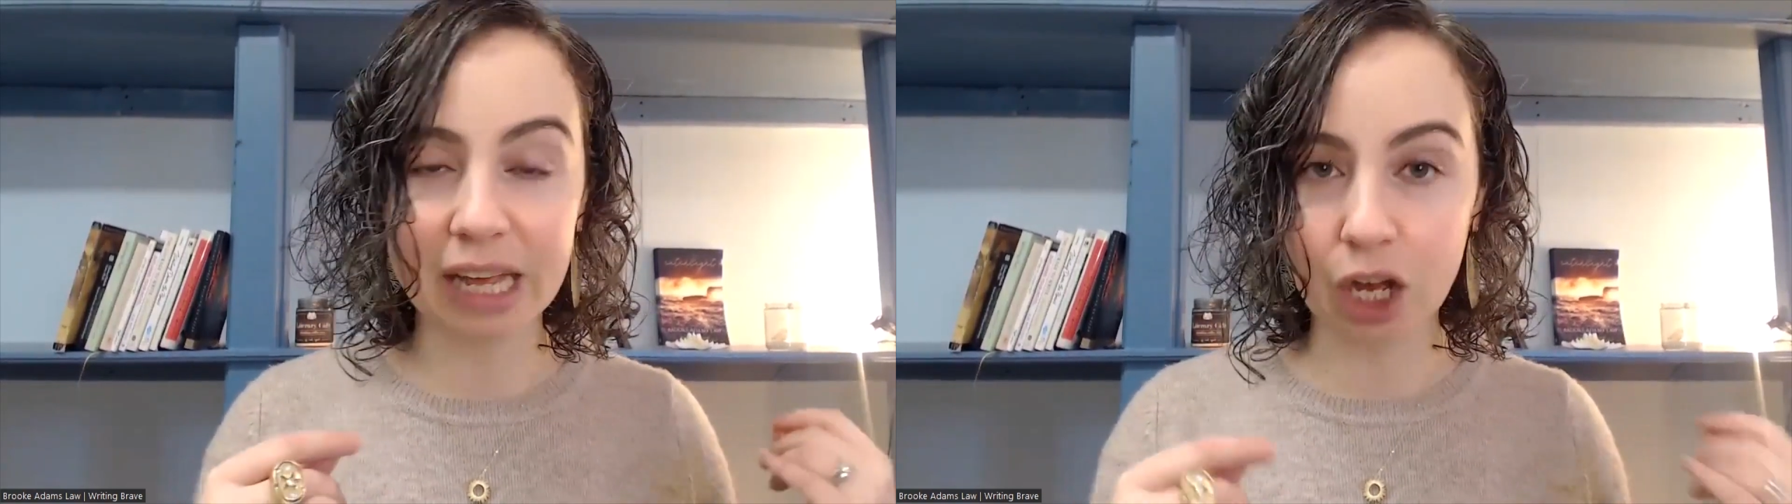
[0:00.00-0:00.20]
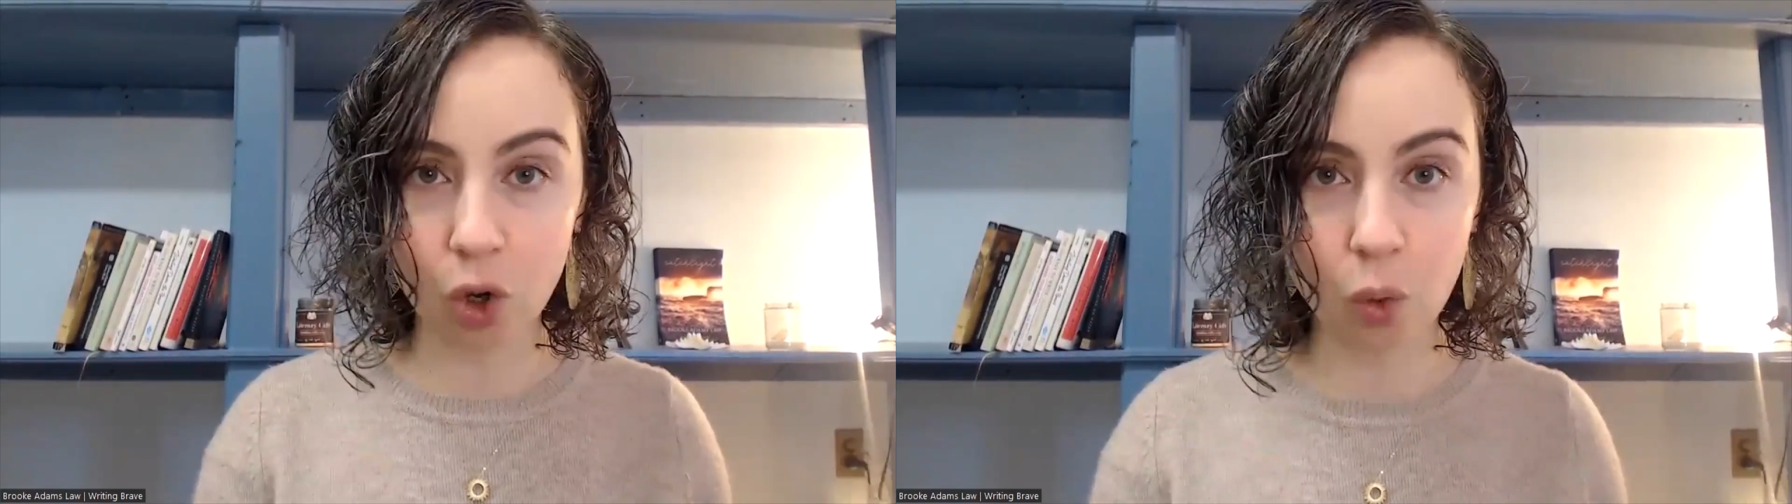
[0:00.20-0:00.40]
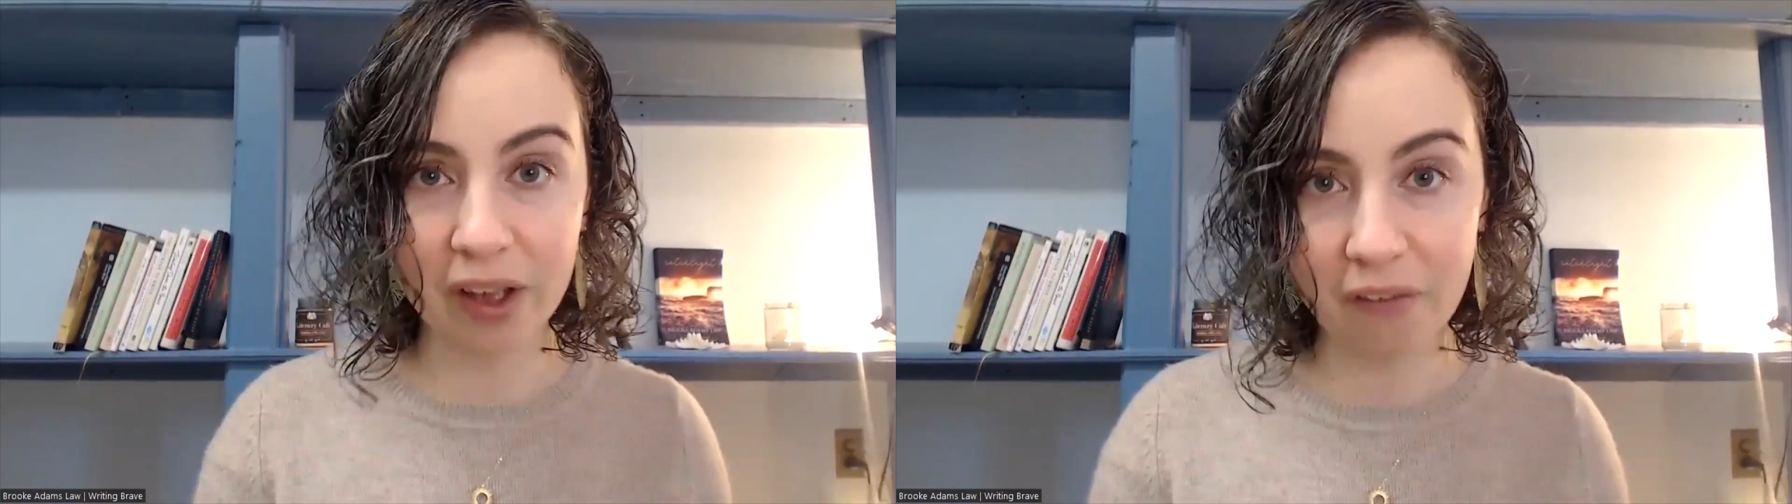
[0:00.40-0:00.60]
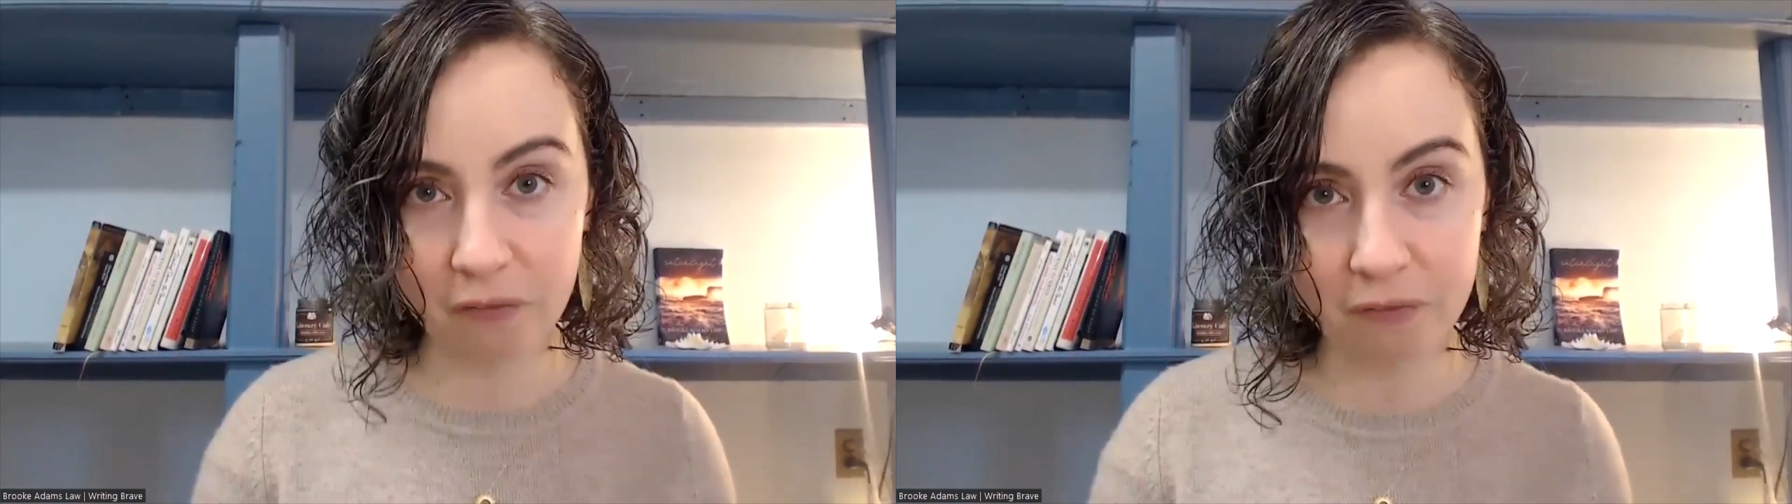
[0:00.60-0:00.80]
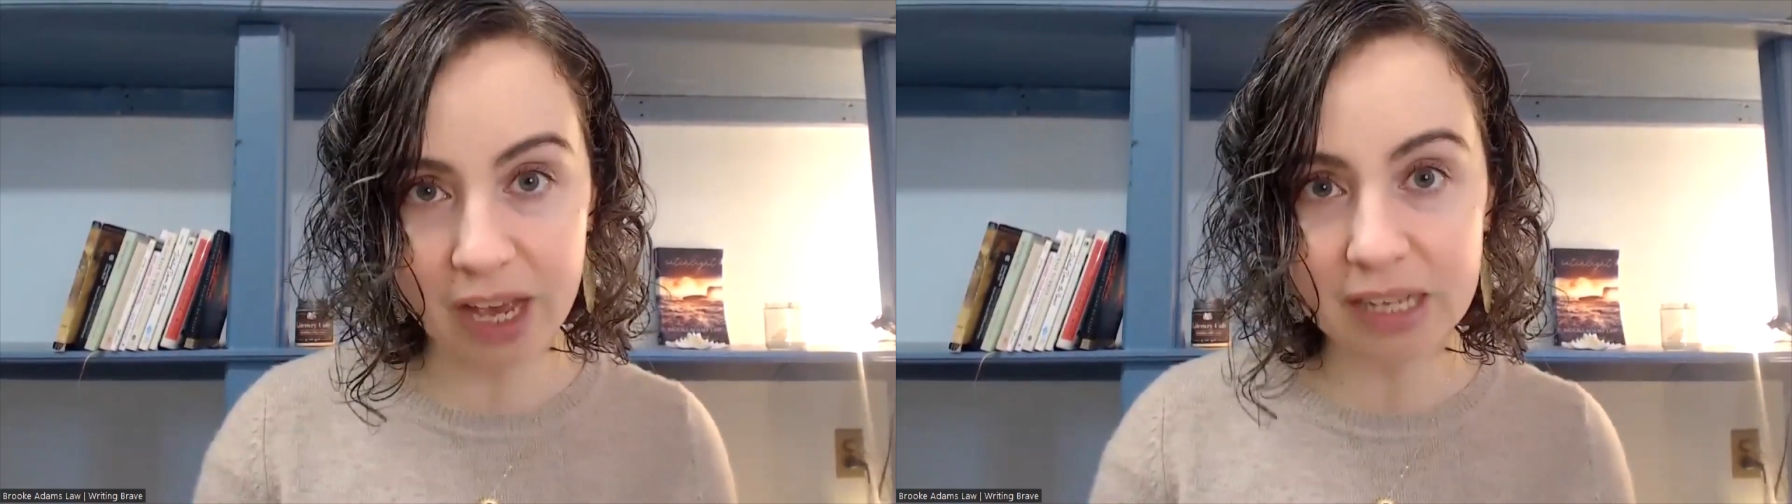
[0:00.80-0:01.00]
like a quick
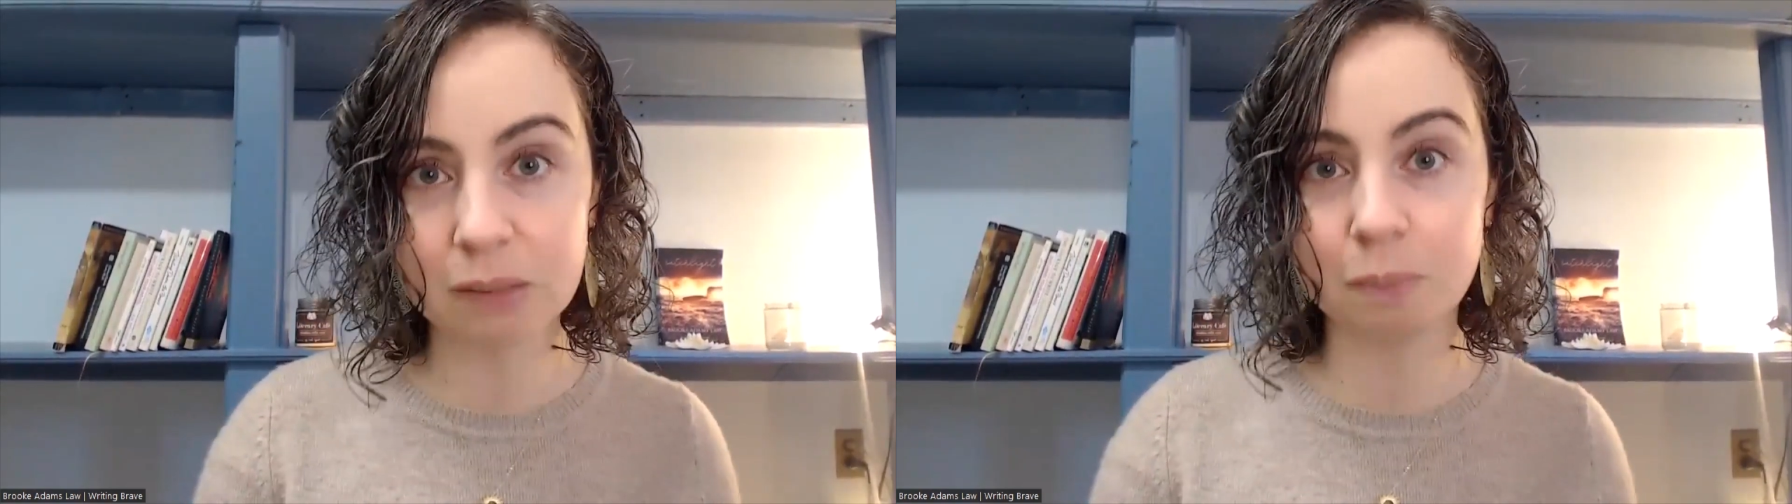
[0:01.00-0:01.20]
fix,